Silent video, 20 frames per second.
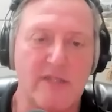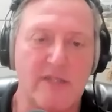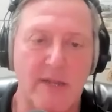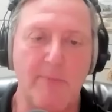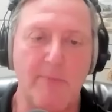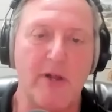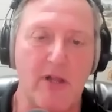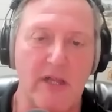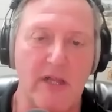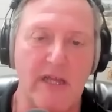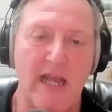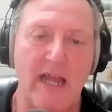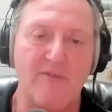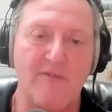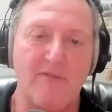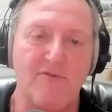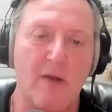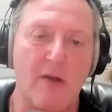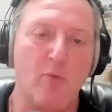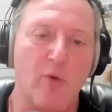typically
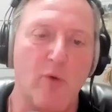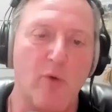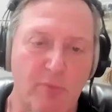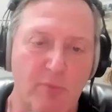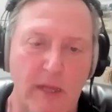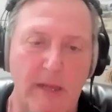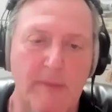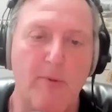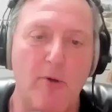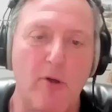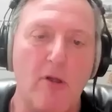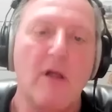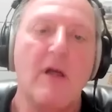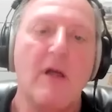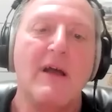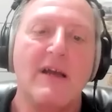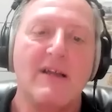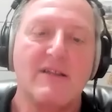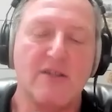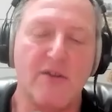have done with people
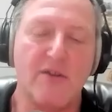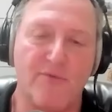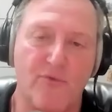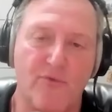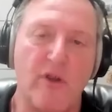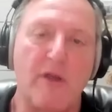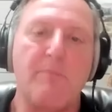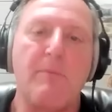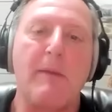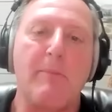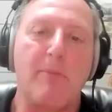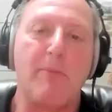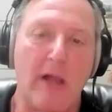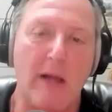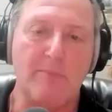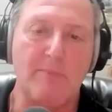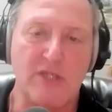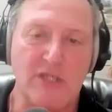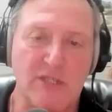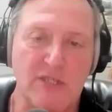to free
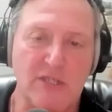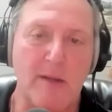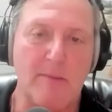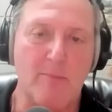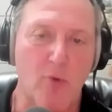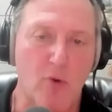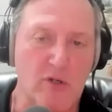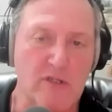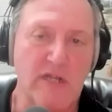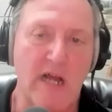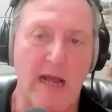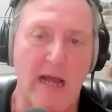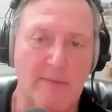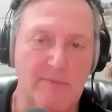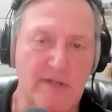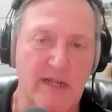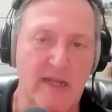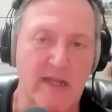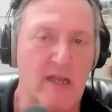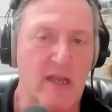people up to spend more
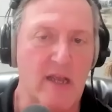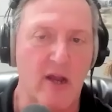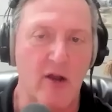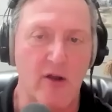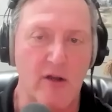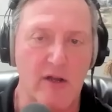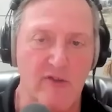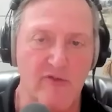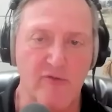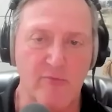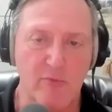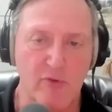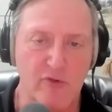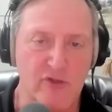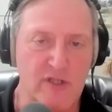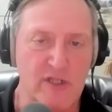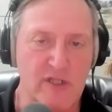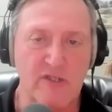time taking care of customers.